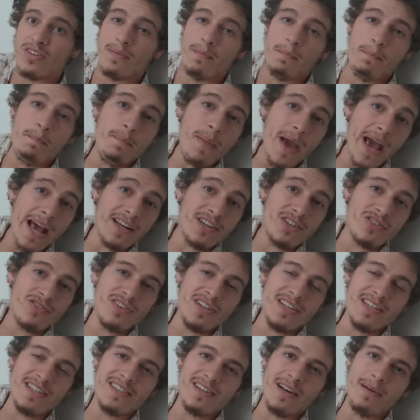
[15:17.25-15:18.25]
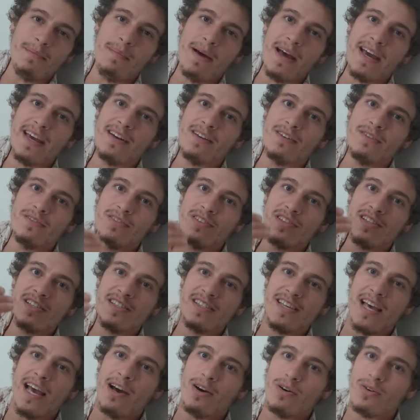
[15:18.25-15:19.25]
and batteries are made of
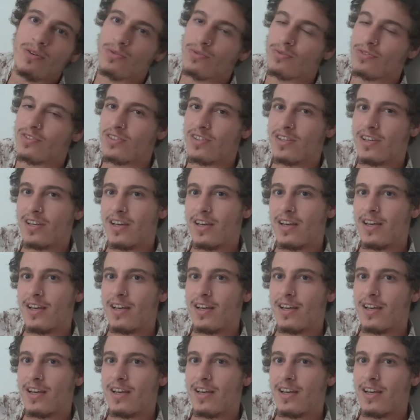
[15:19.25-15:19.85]
cells.